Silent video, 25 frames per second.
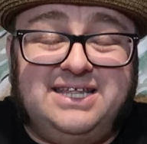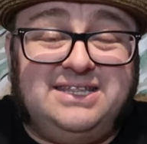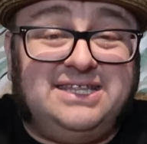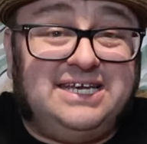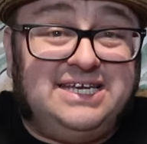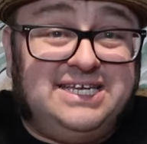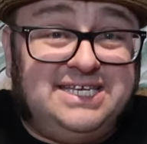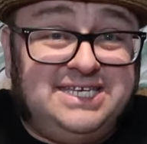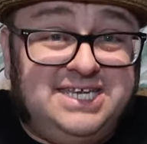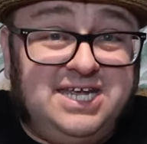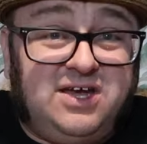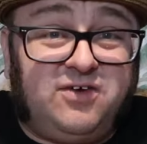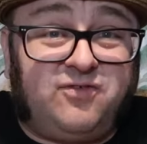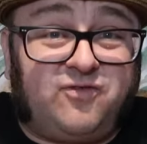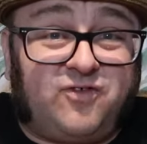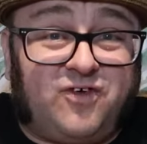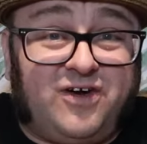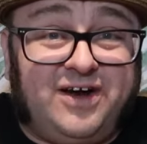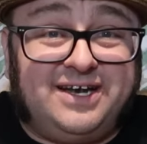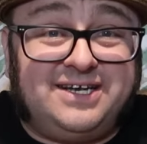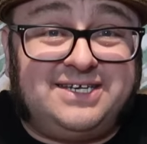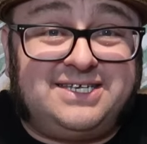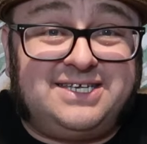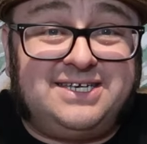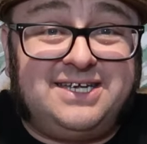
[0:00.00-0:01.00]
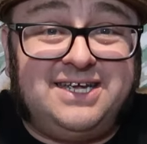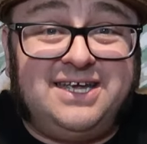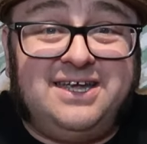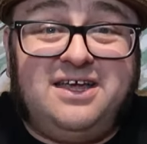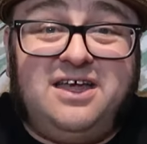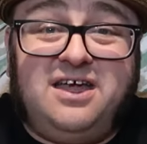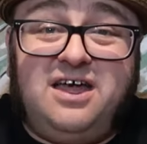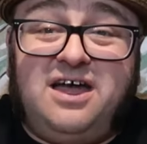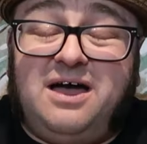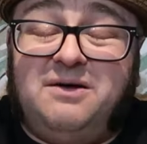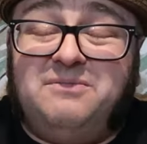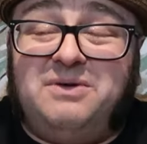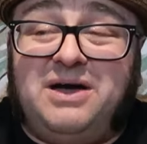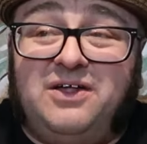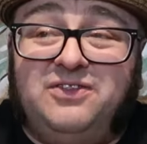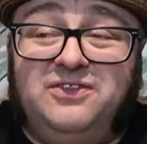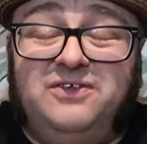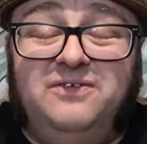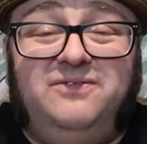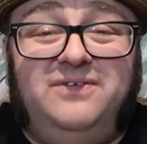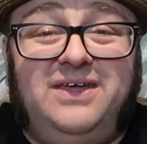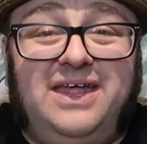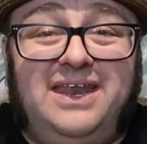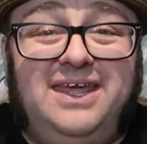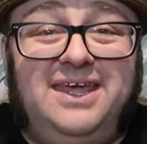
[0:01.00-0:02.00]
anything different about
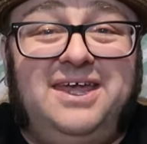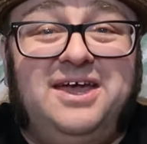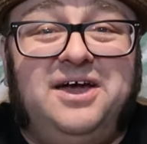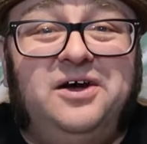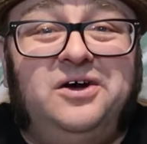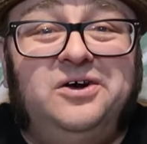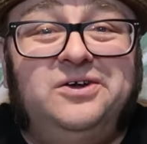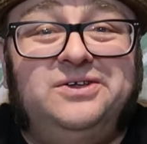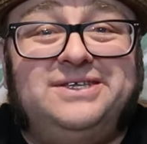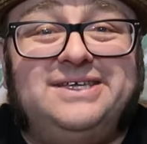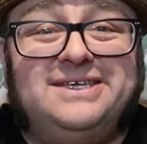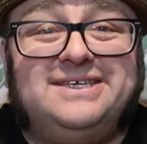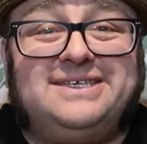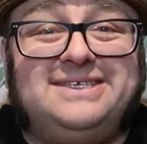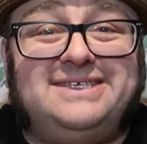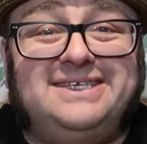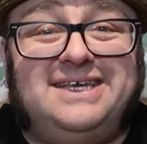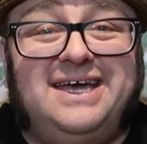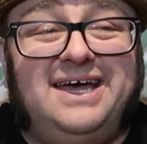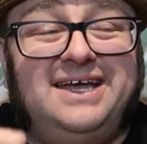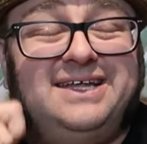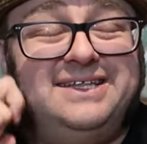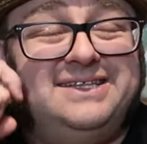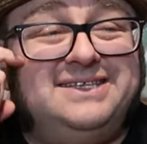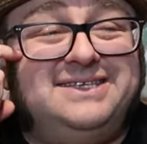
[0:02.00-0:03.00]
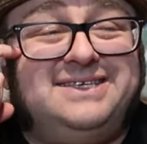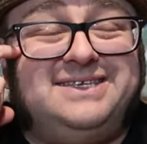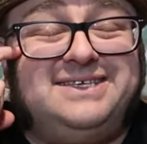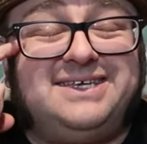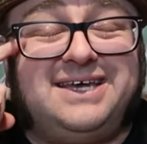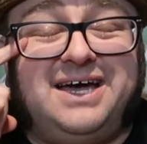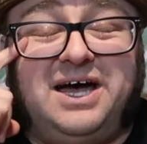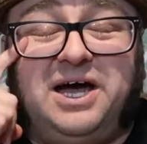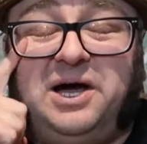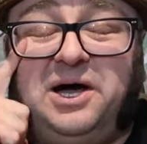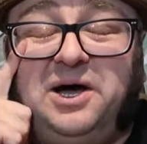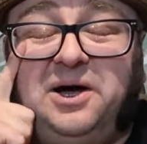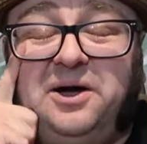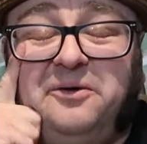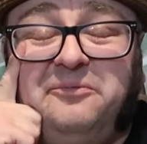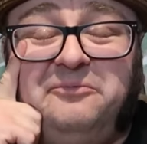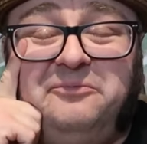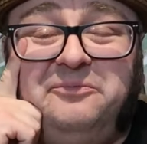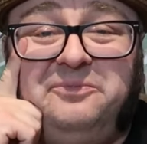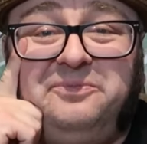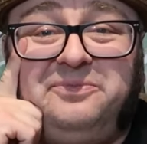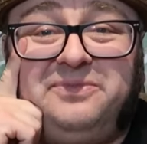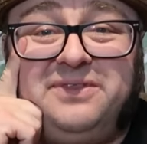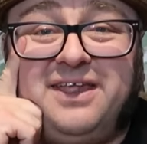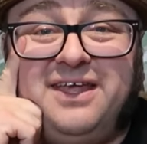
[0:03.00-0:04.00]
the videos since
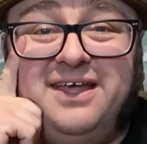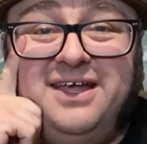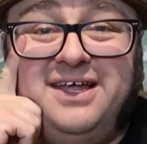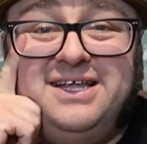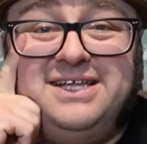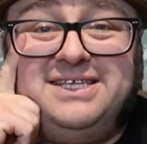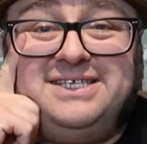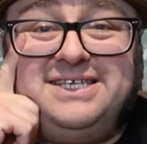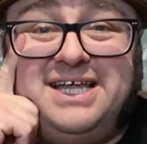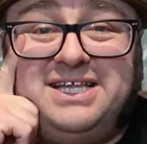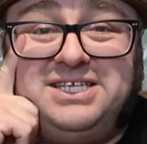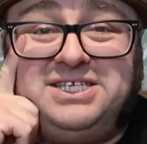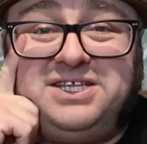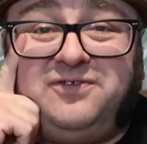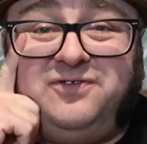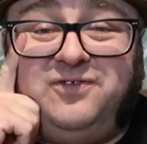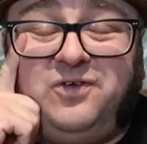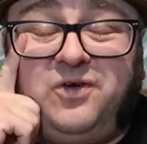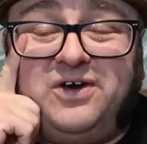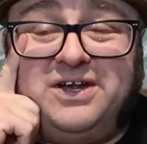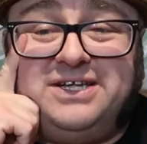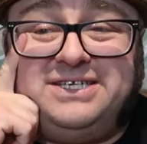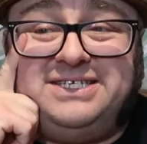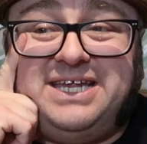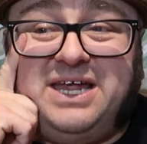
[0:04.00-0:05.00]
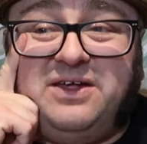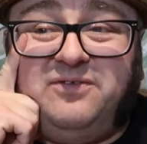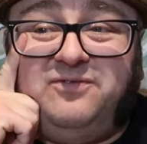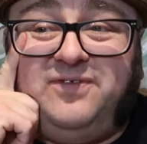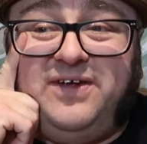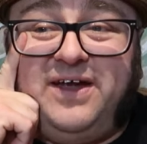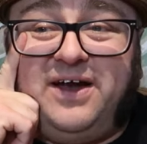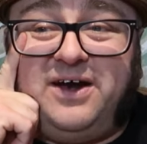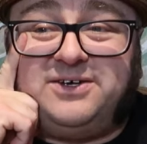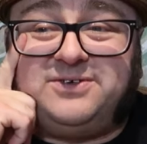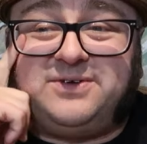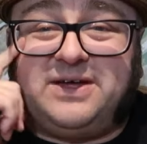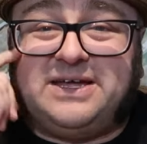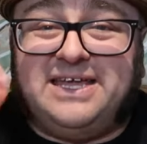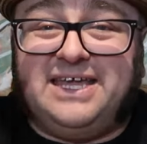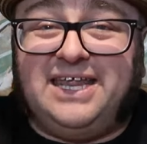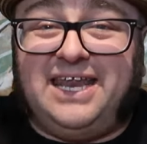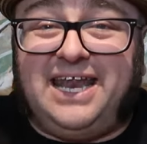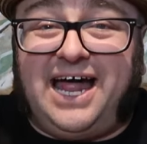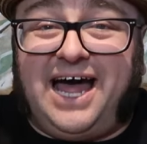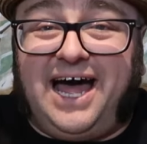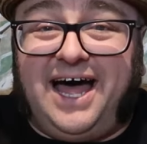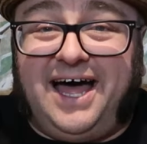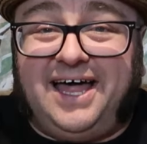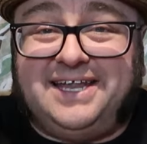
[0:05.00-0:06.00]
um, since the Florida State Fair, so I can
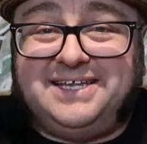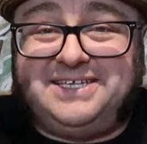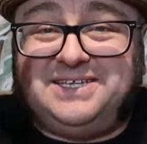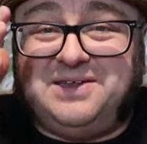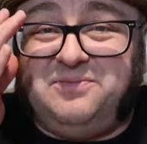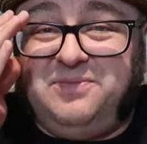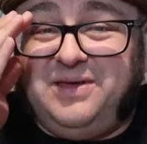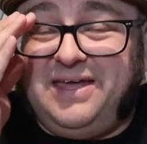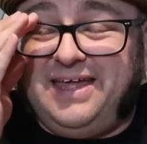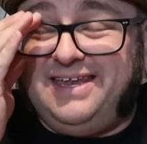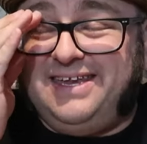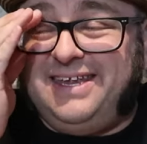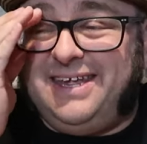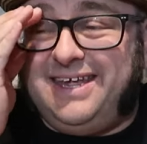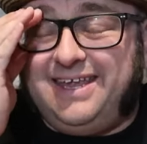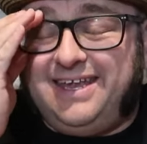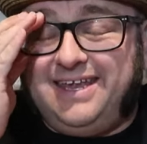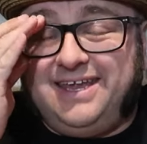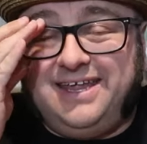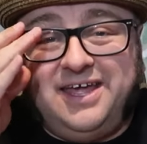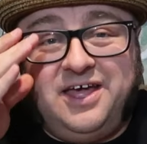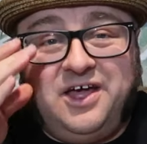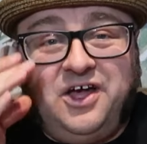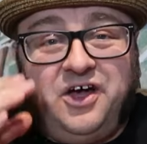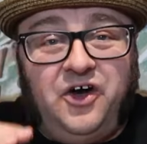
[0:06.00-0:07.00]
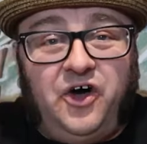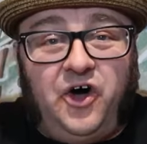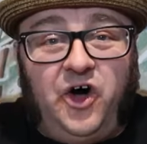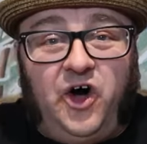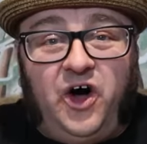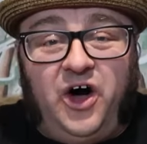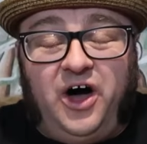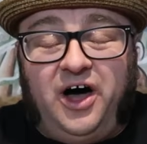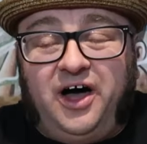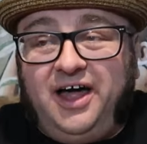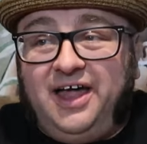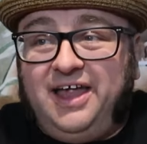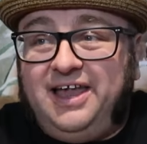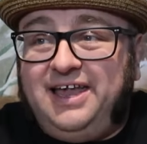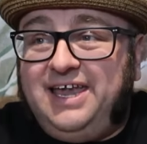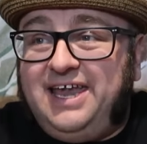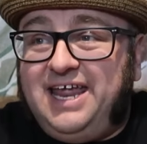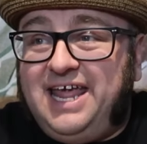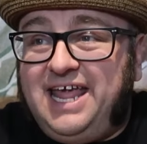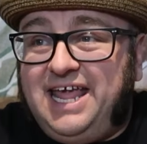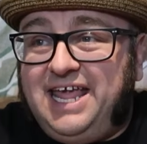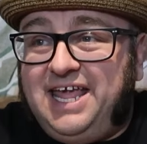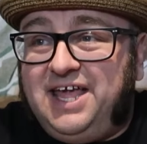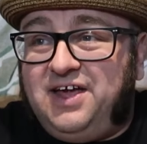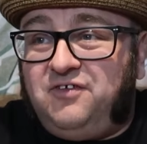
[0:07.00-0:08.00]
get an honest opinion
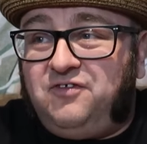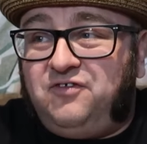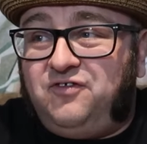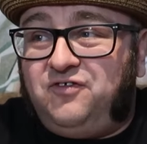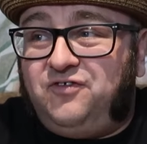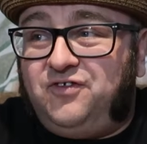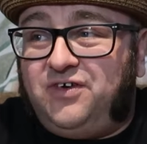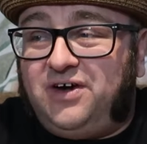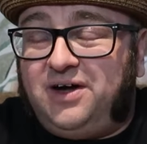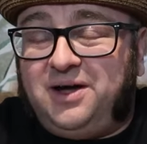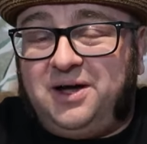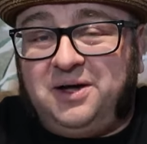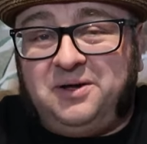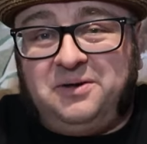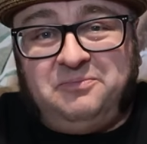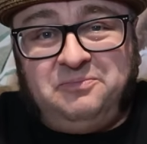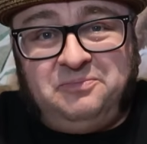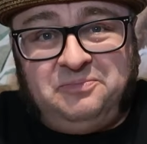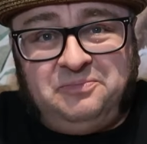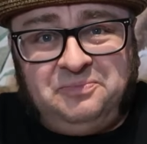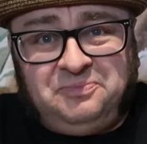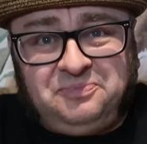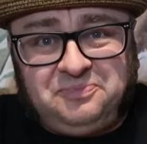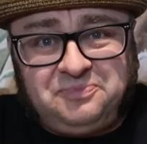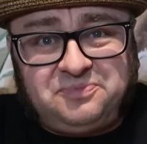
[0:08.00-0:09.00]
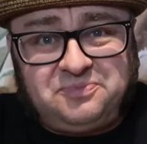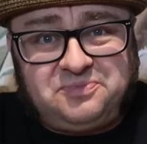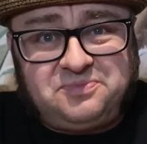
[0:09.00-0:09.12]
on if um,